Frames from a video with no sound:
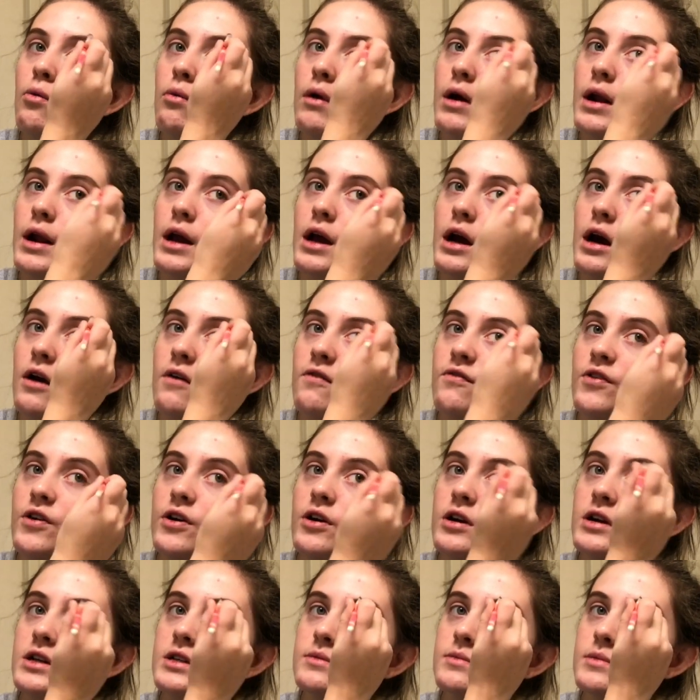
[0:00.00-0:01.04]
What I Got for
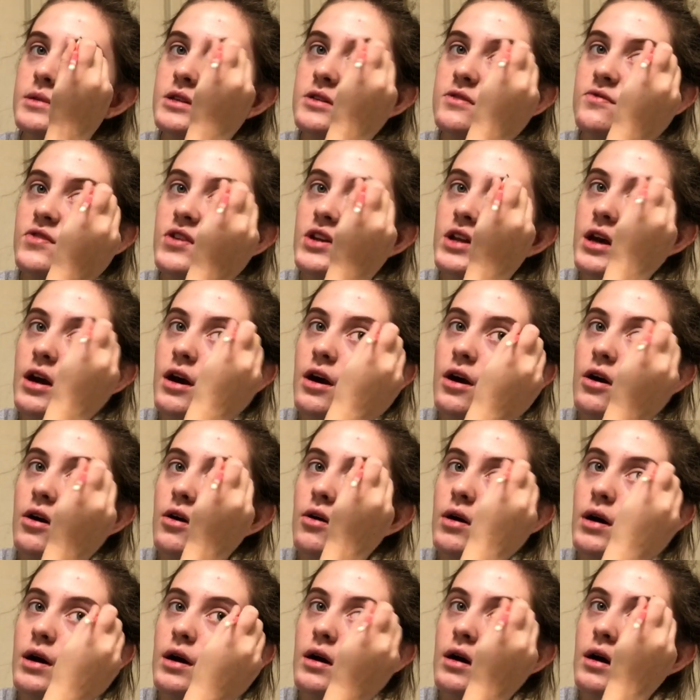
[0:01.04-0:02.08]
Christmas
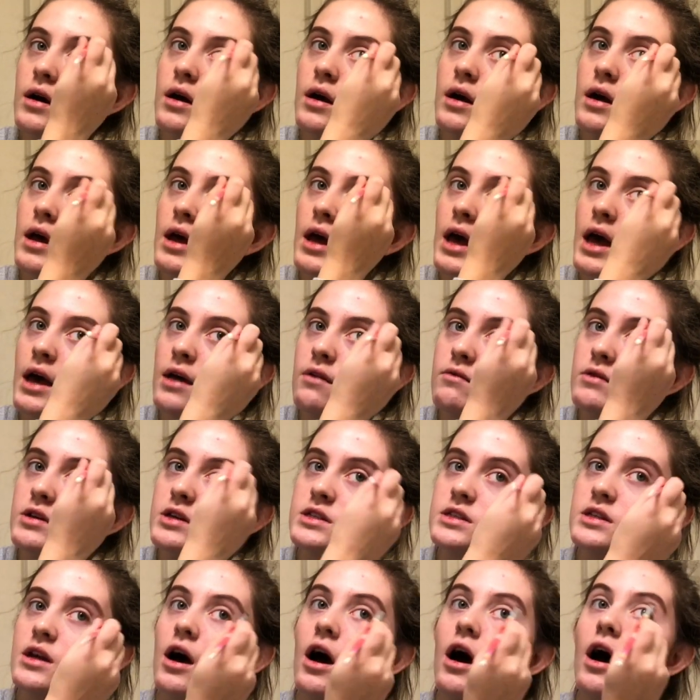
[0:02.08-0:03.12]
video, and we
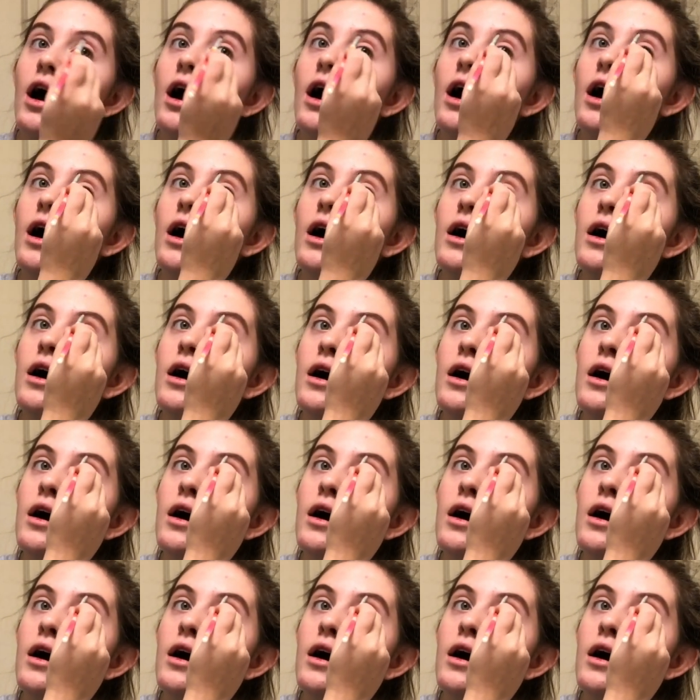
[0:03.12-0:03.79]
saw